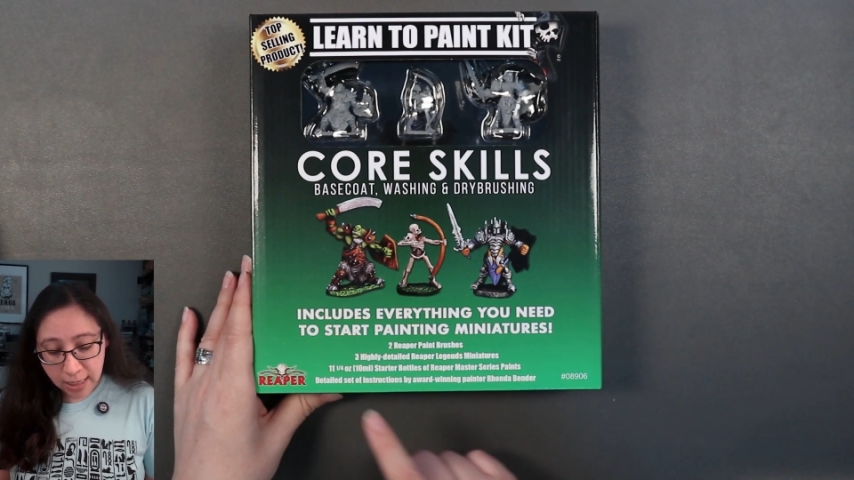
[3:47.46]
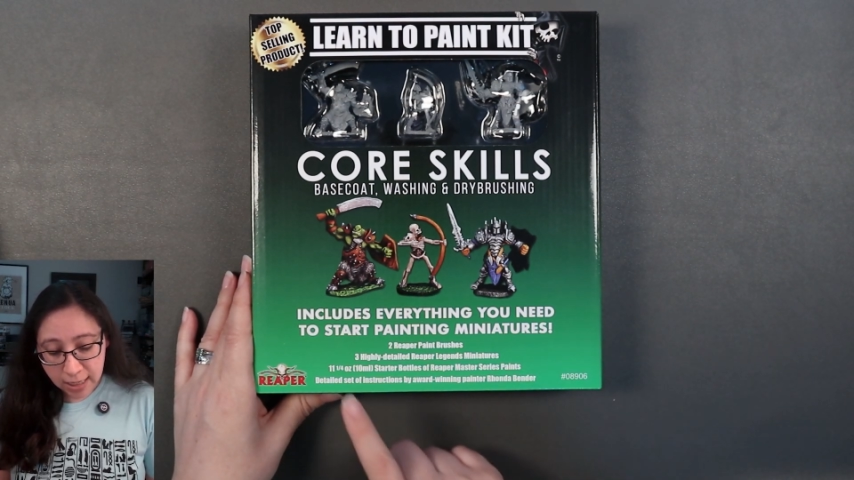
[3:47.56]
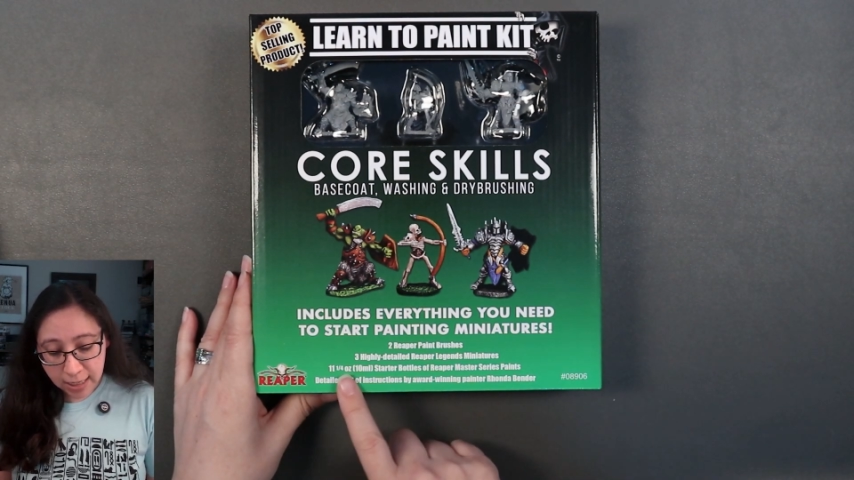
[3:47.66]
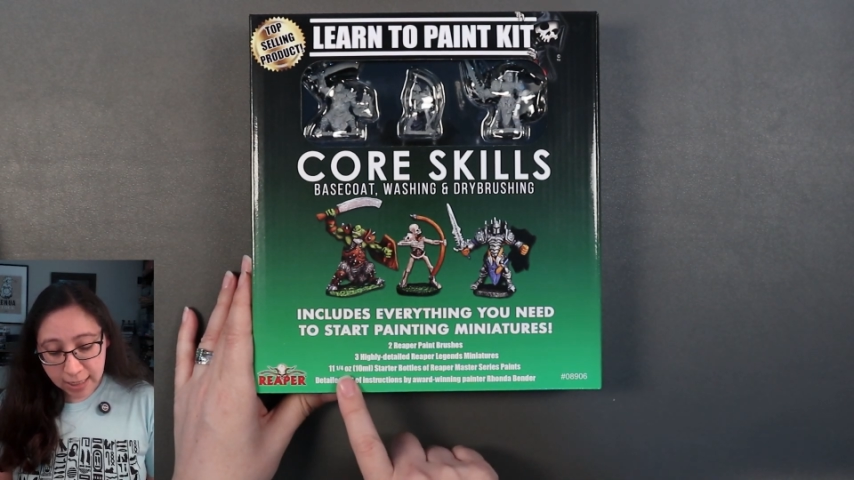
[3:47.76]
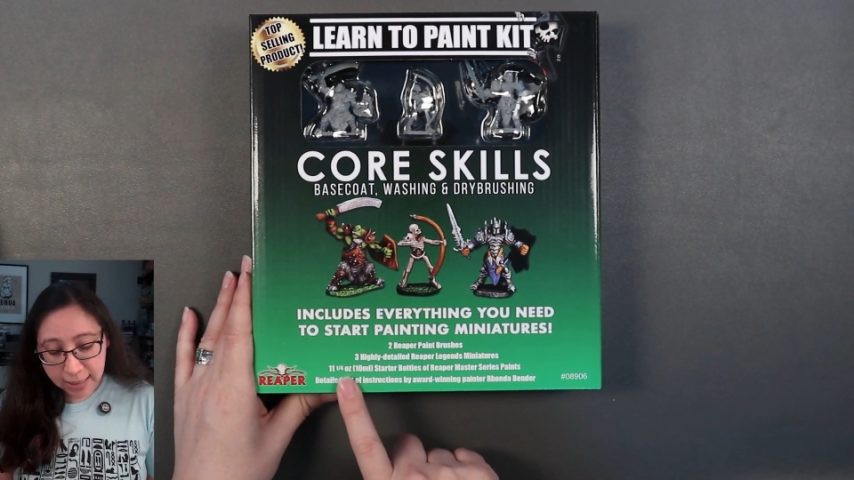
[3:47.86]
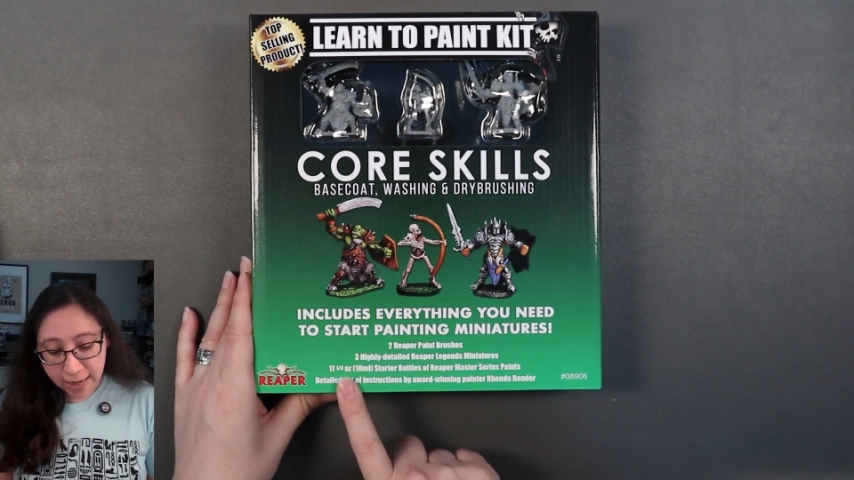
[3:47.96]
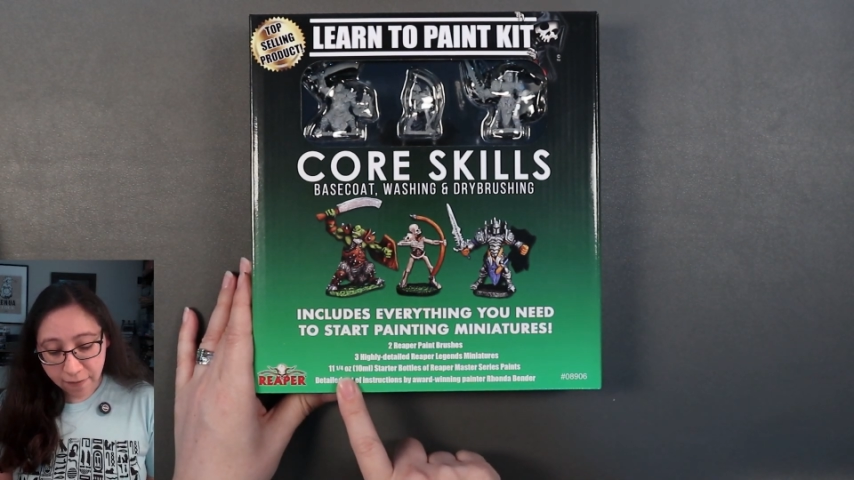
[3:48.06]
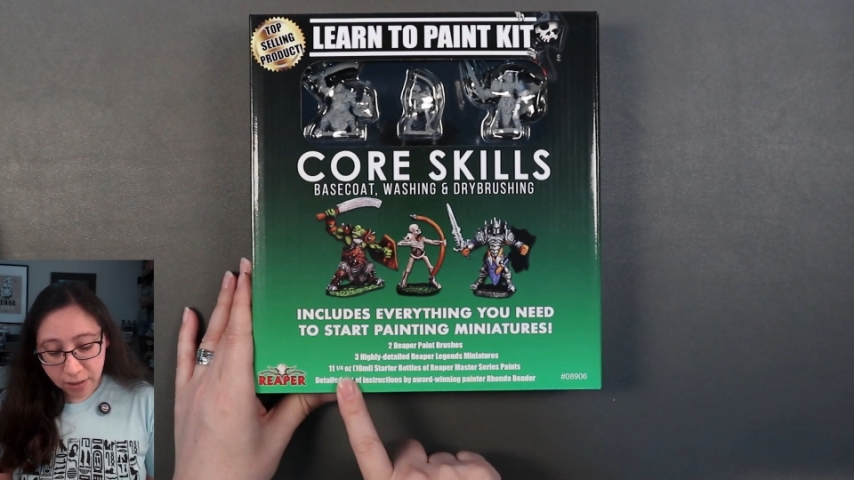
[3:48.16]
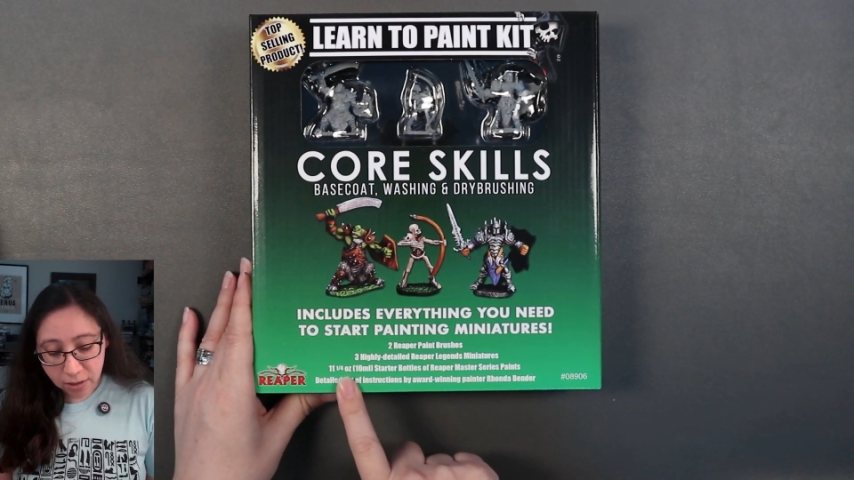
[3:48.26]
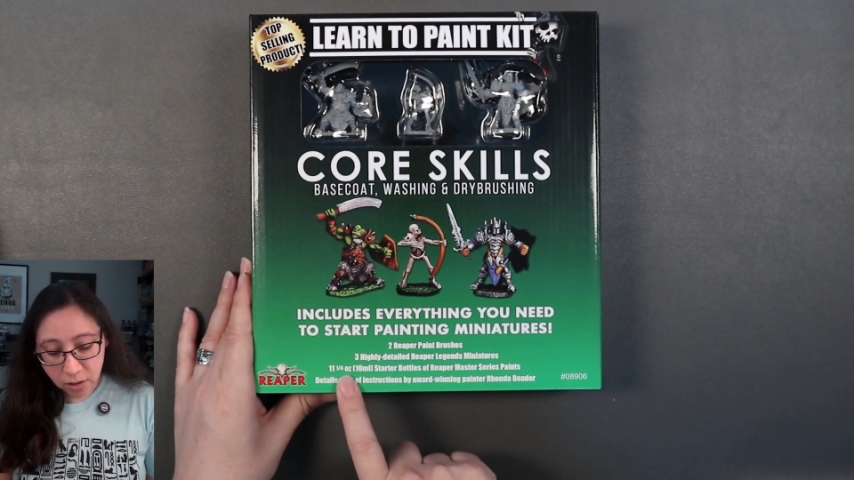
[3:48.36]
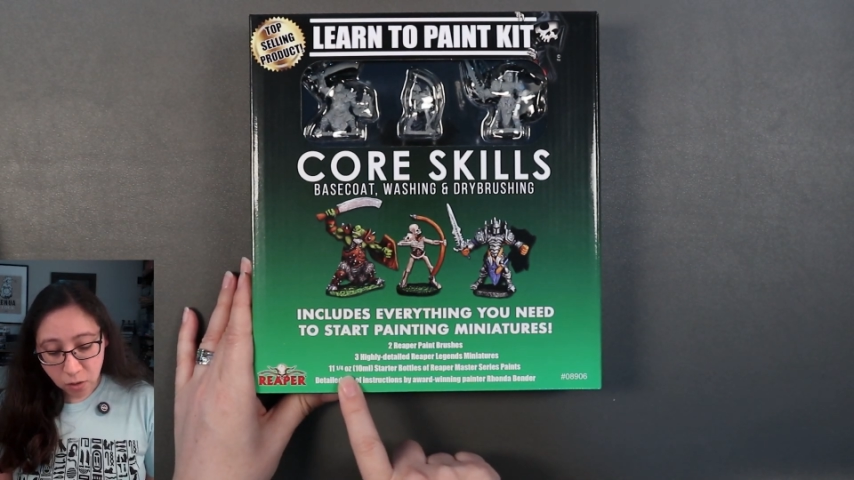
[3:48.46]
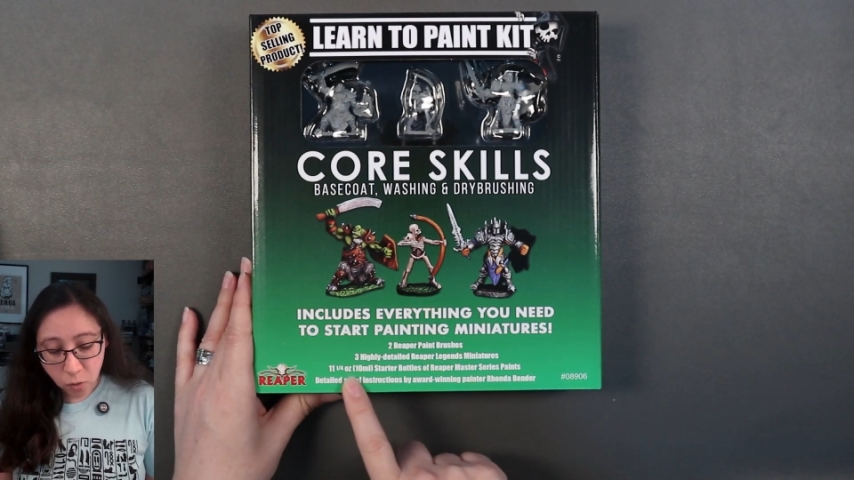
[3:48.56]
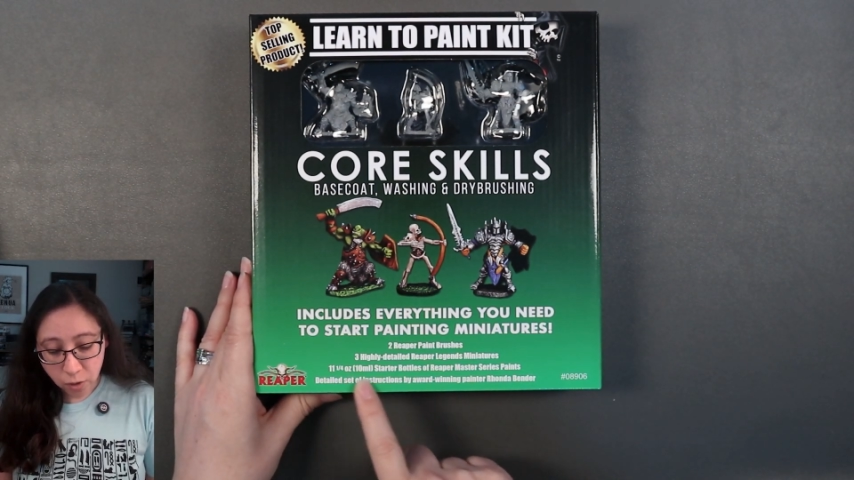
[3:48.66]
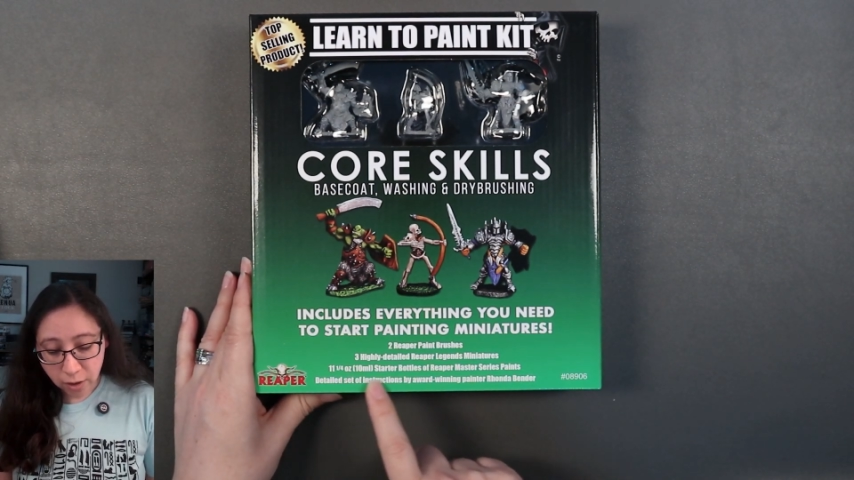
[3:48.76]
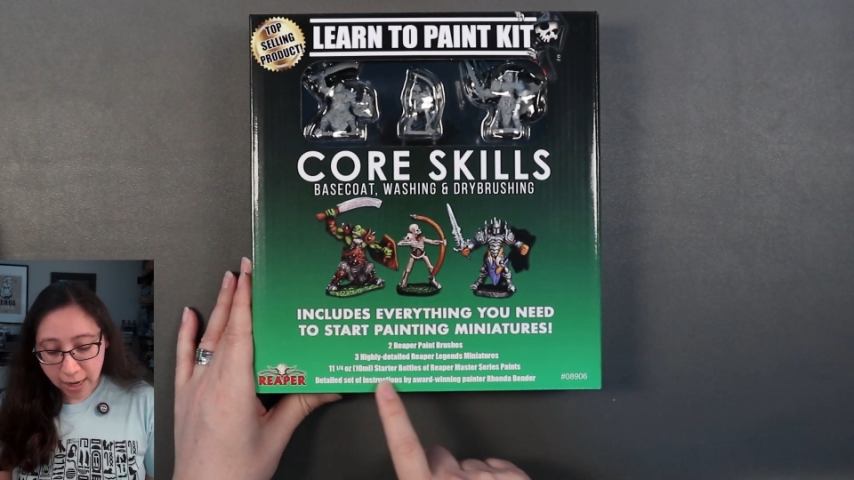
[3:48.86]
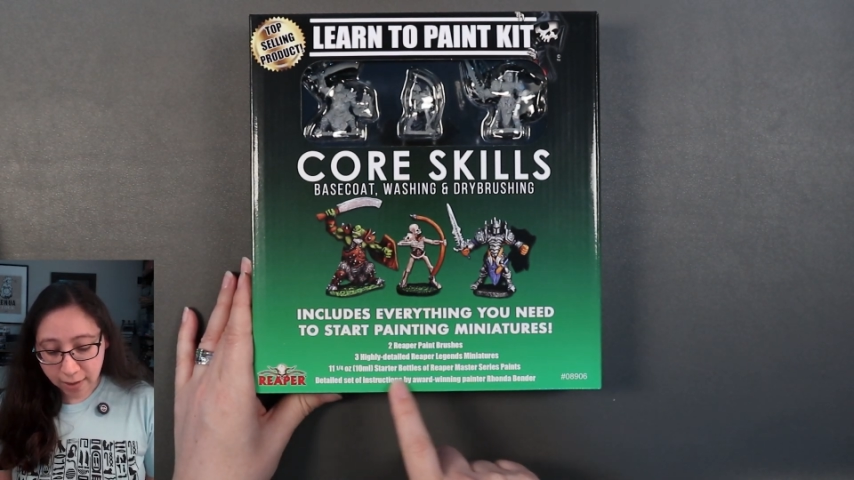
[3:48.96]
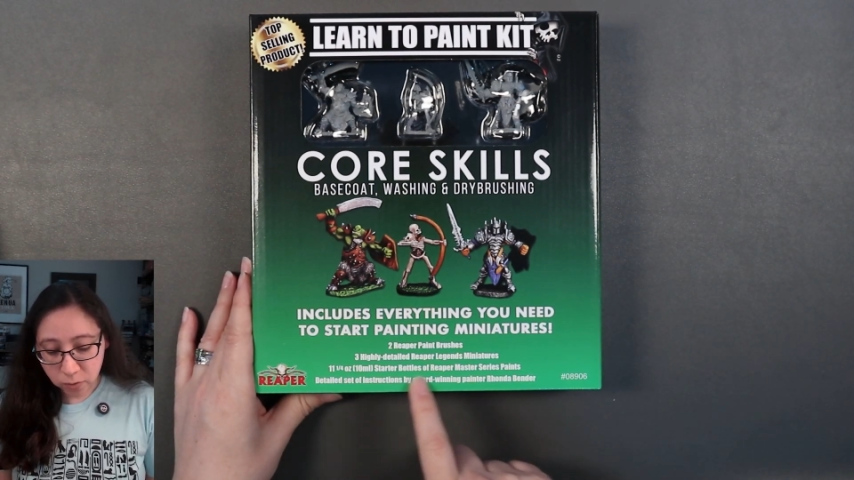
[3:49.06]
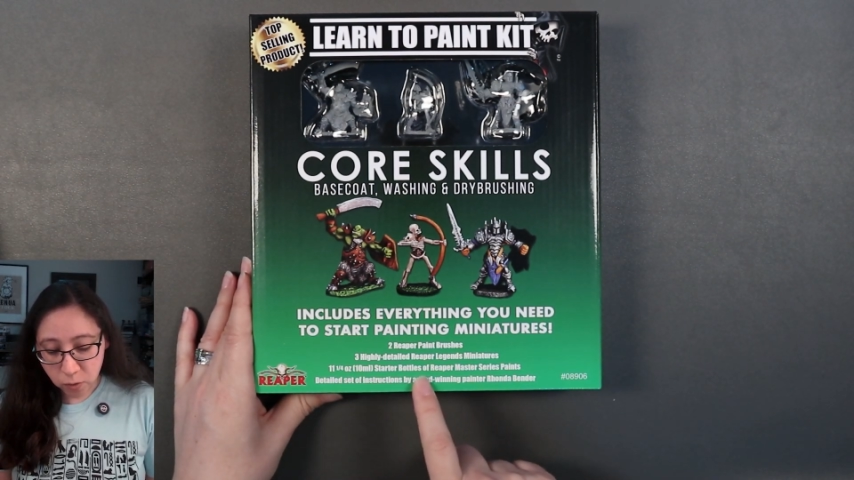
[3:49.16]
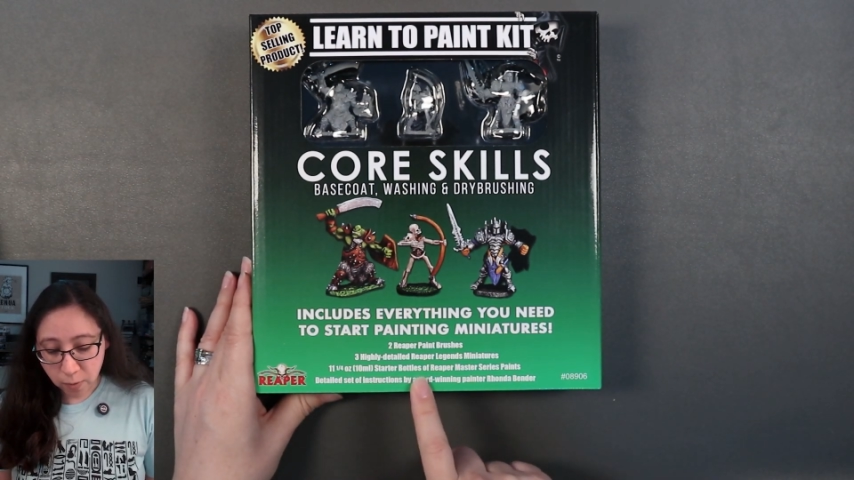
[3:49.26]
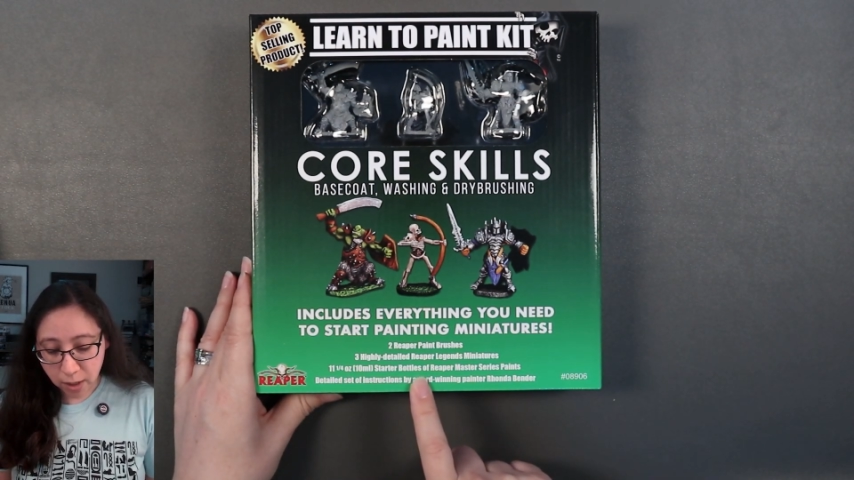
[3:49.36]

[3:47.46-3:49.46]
11 quarter-ounce